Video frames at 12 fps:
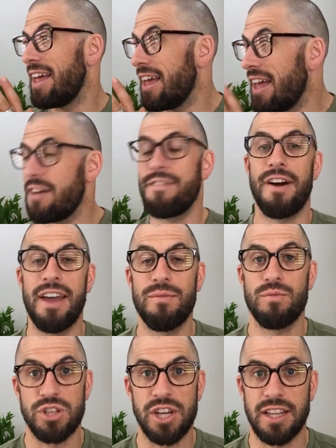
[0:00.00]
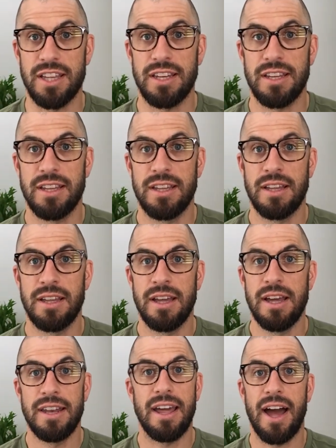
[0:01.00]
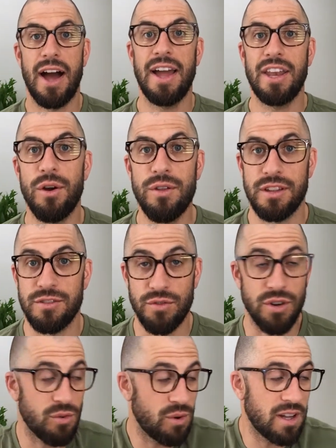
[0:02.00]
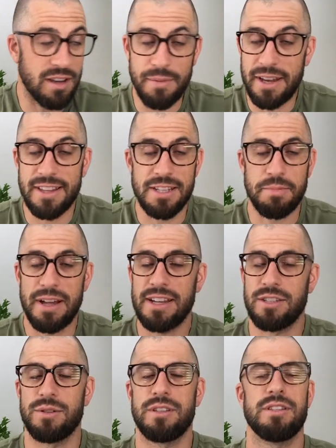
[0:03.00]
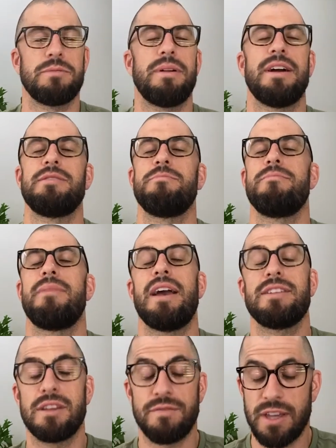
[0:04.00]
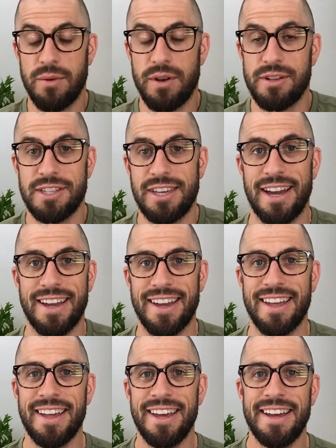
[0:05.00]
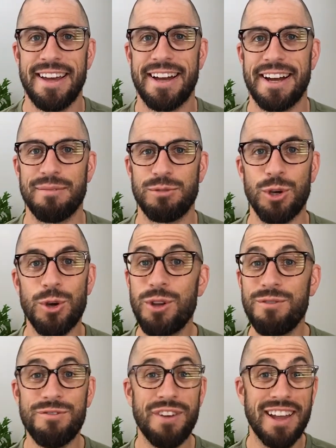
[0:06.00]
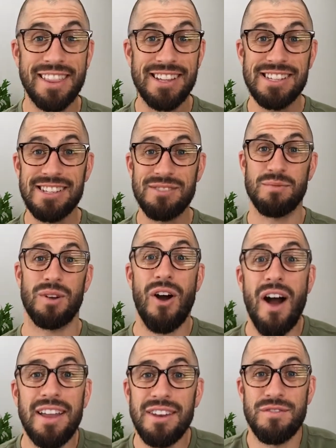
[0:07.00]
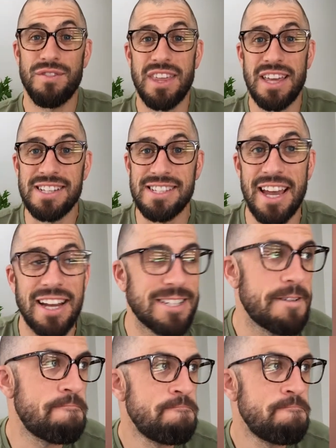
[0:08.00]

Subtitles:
if I am rejected? Now, I know this very real. I've been in this place. I was in this place massively when I was a younger dude. In fact, this is kind of the exact